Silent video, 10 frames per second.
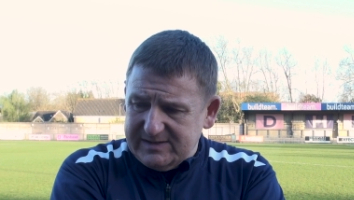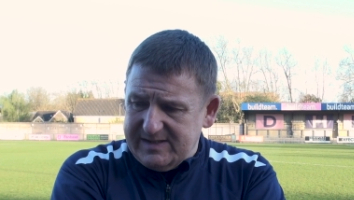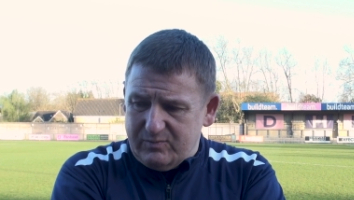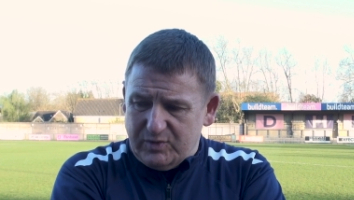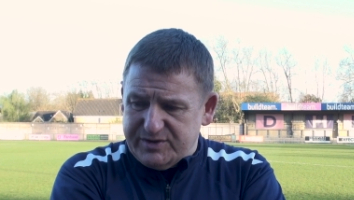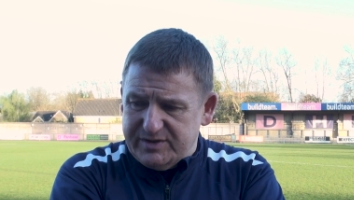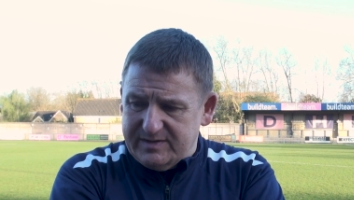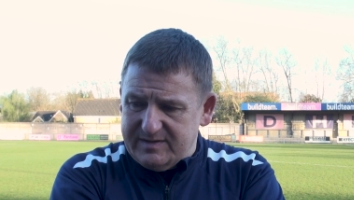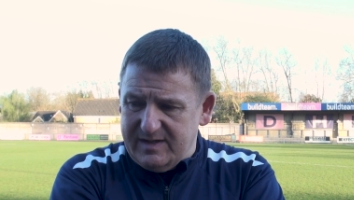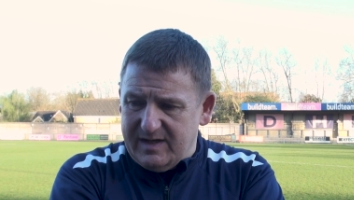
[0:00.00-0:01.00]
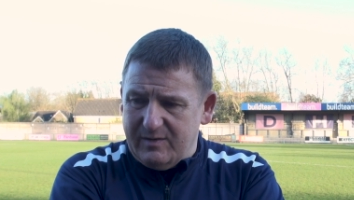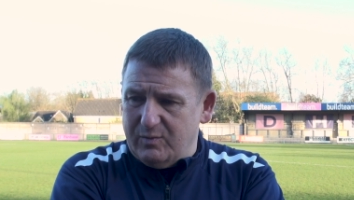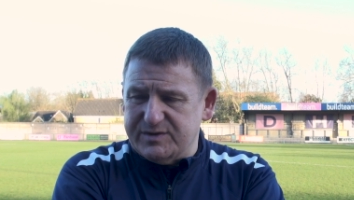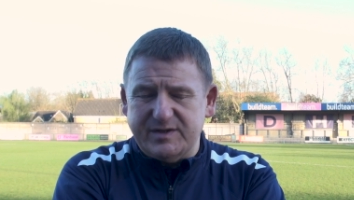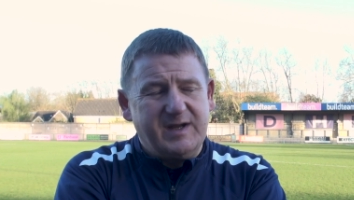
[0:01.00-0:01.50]
it wasn't
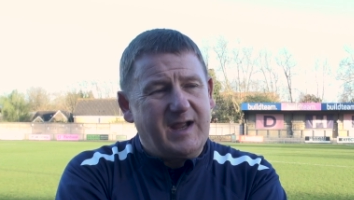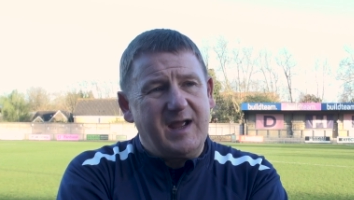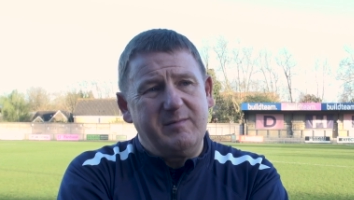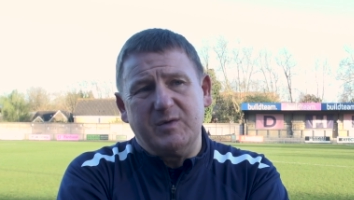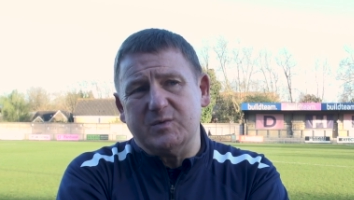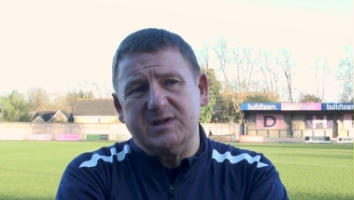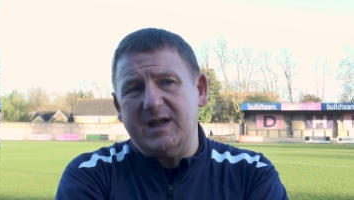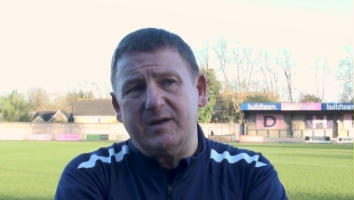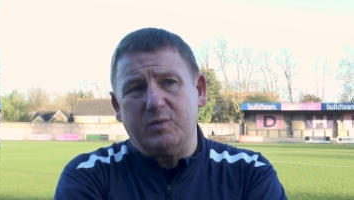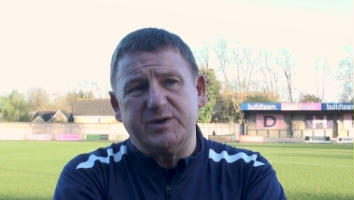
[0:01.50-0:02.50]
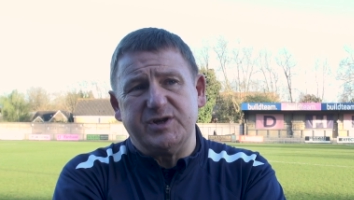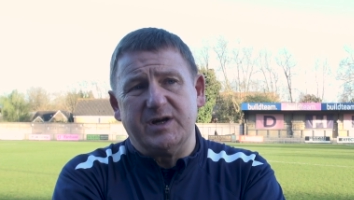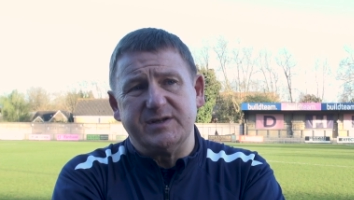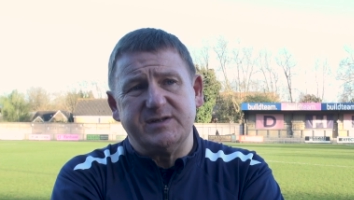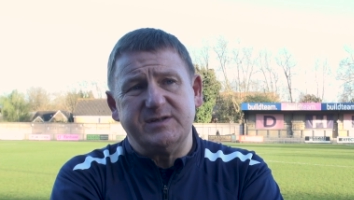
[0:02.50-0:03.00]
a game that was littered with
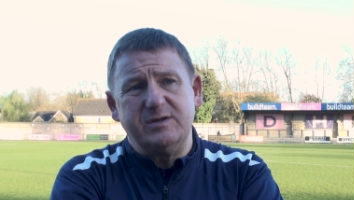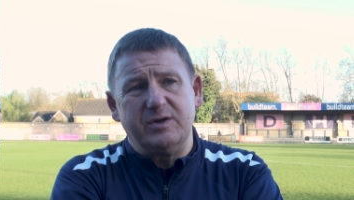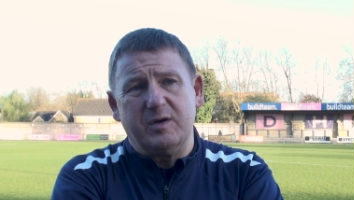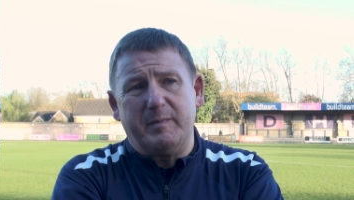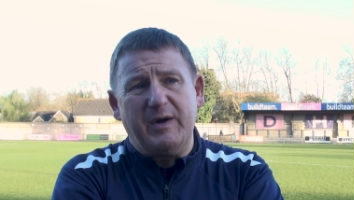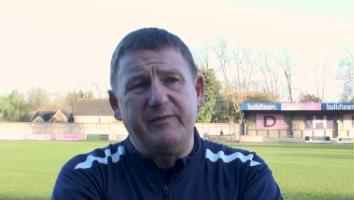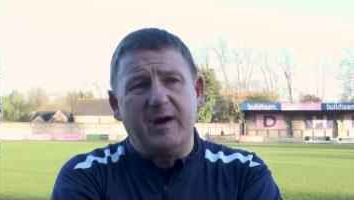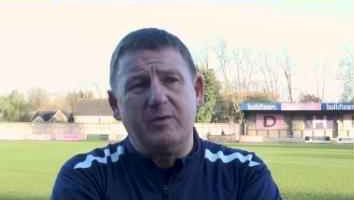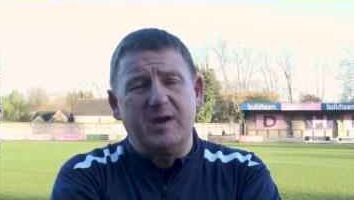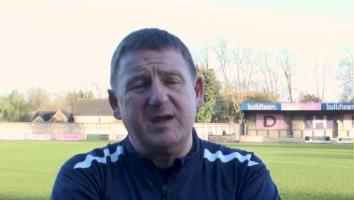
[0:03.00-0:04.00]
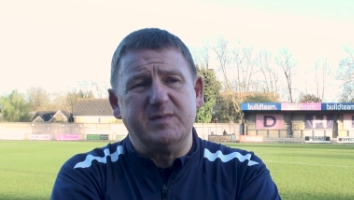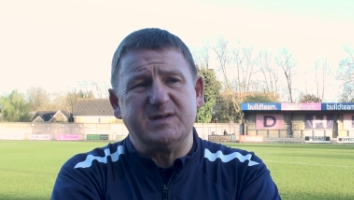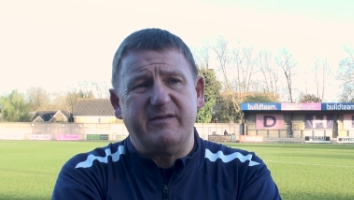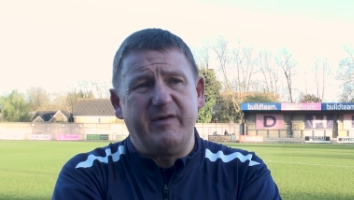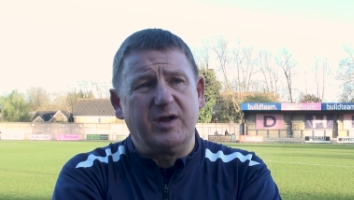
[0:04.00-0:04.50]
chances. You look at both
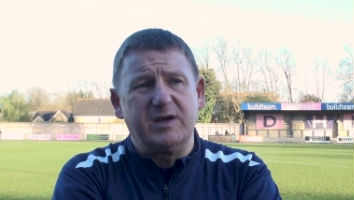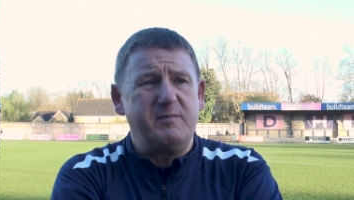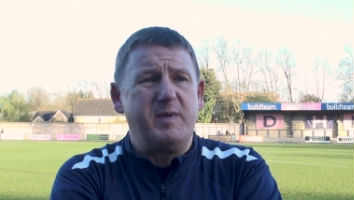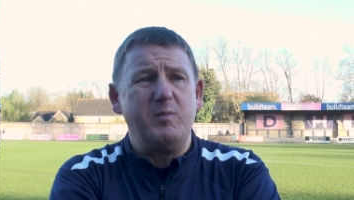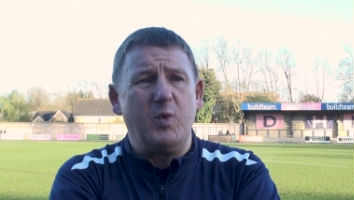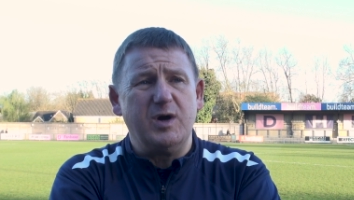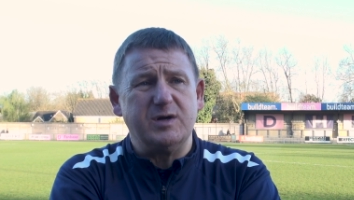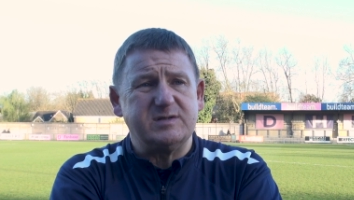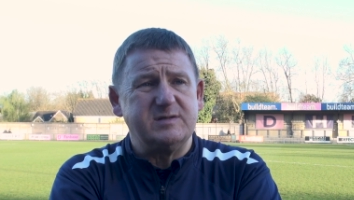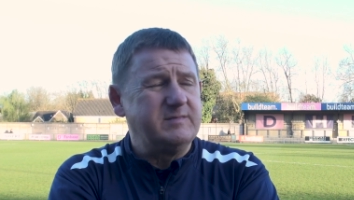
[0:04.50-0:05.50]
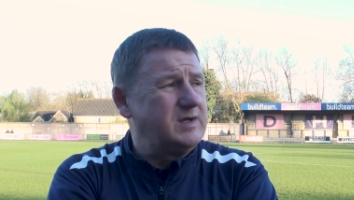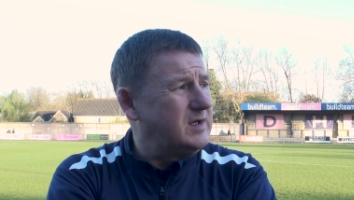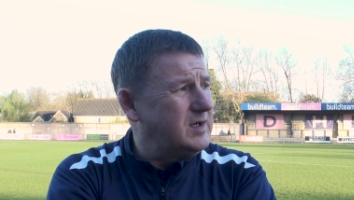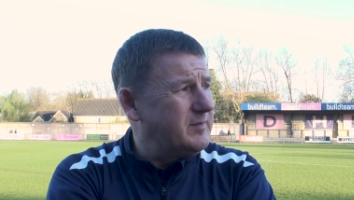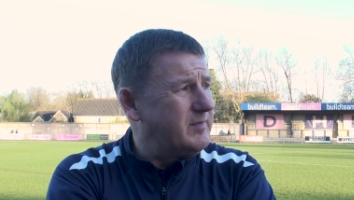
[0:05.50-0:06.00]
goalkeepers; they've hardly been worked.
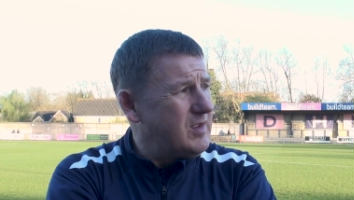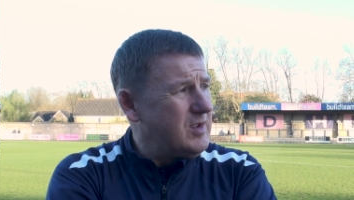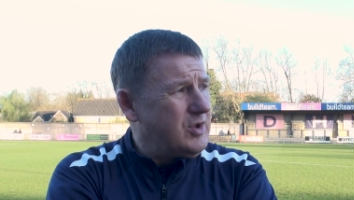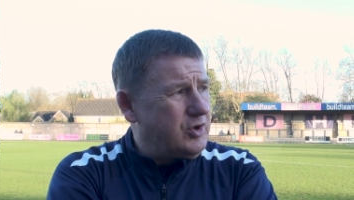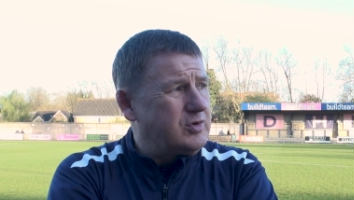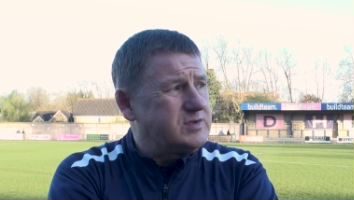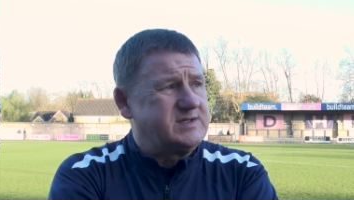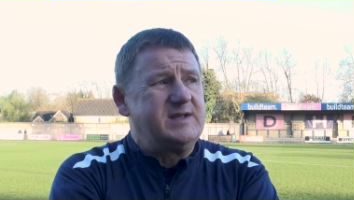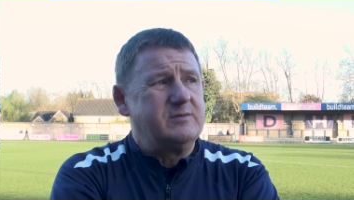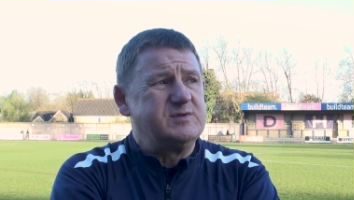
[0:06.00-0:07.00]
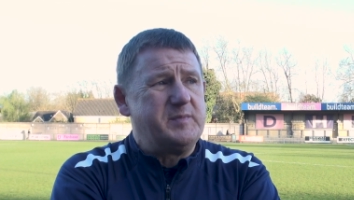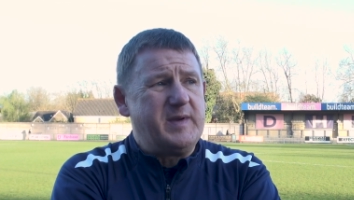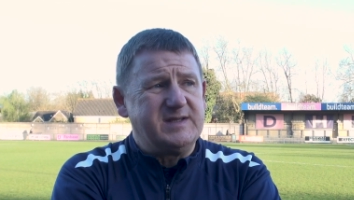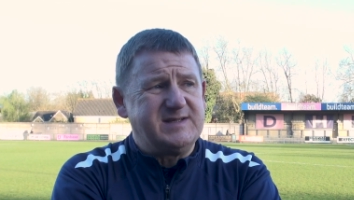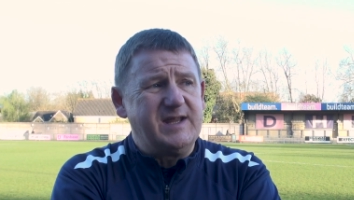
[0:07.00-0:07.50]
You could see there was a
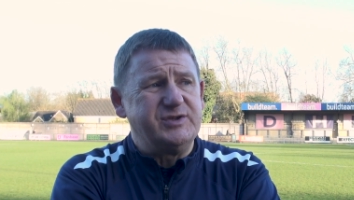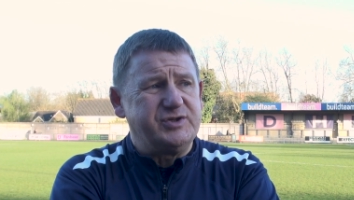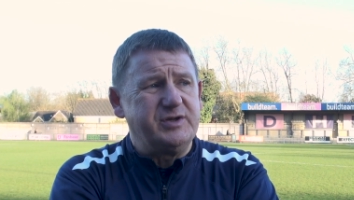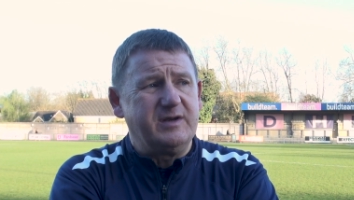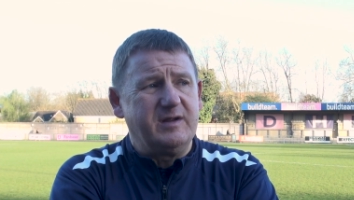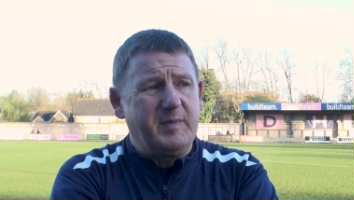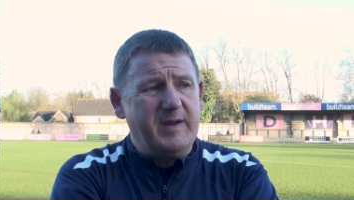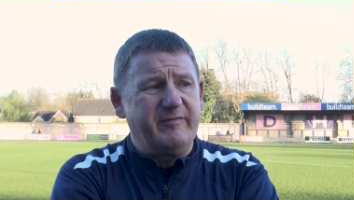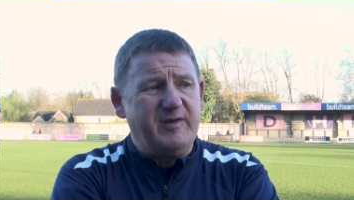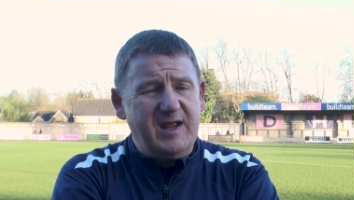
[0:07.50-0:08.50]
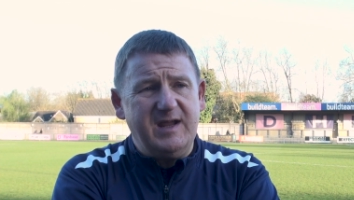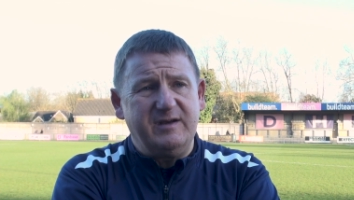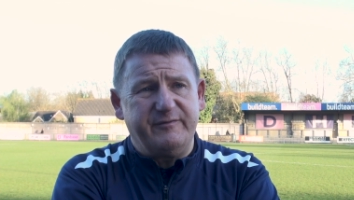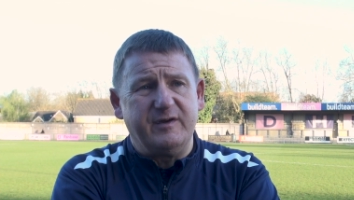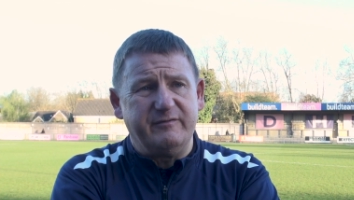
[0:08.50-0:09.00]
bit of tension and a bit of
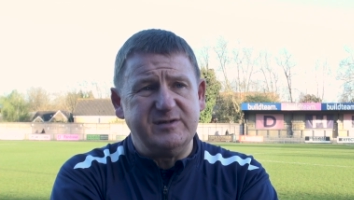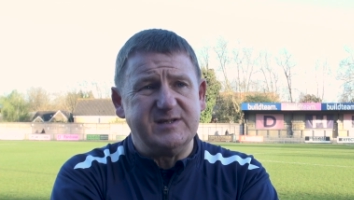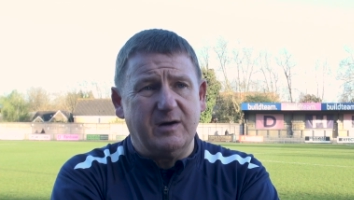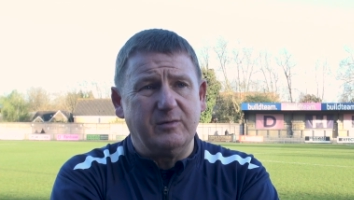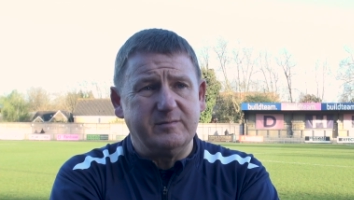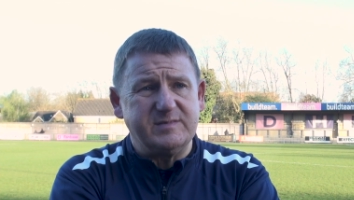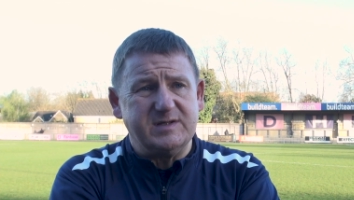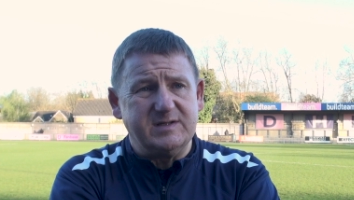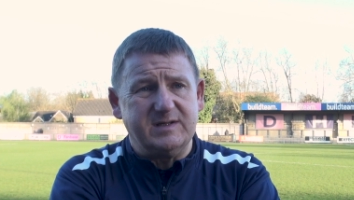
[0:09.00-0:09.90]
need for the result.